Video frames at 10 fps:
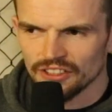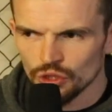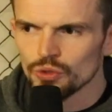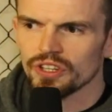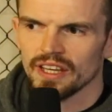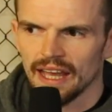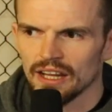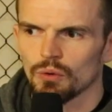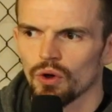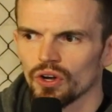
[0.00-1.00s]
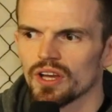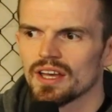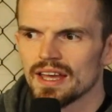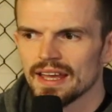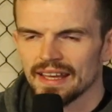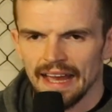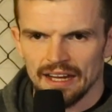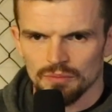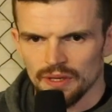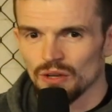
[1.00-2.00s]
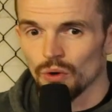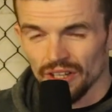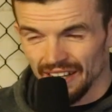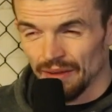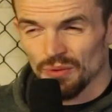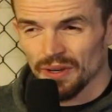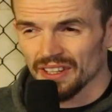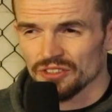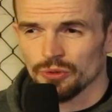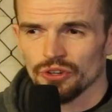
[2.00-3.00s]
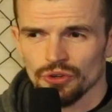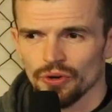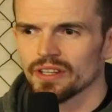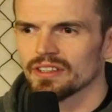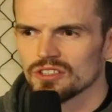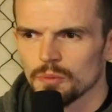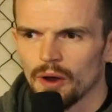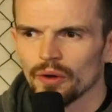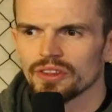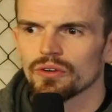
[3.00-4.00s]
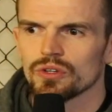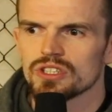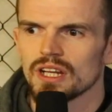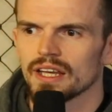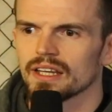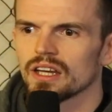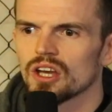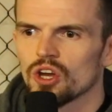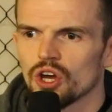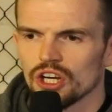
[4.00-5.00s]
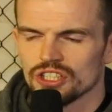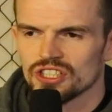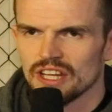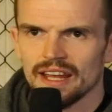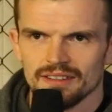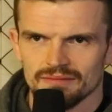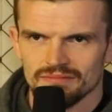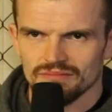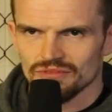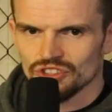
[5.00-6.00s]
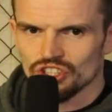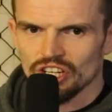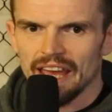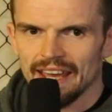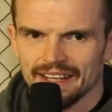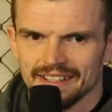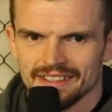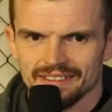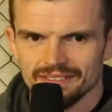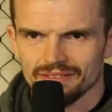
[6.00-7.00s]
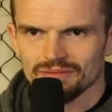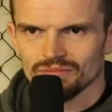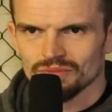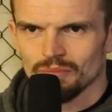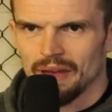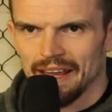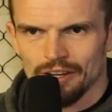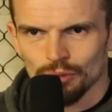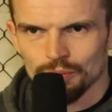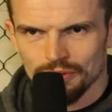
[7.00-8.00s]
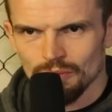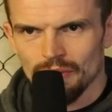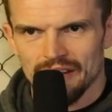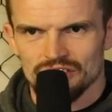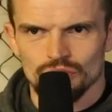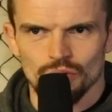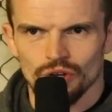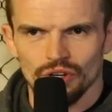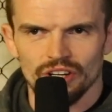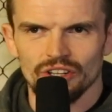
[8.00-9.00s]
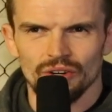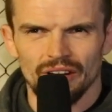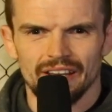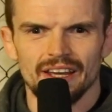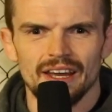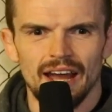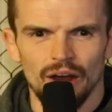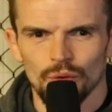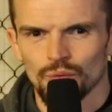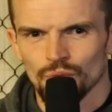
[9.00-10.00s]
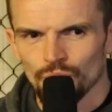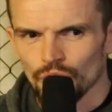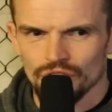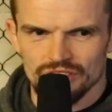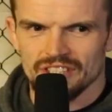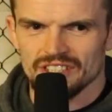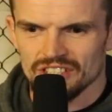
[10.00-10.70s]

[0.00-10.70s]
think anyone can be one in MMA. That's one of the great things about it. There isn't like a set genetic makeup that makes you a good, like how runners, there's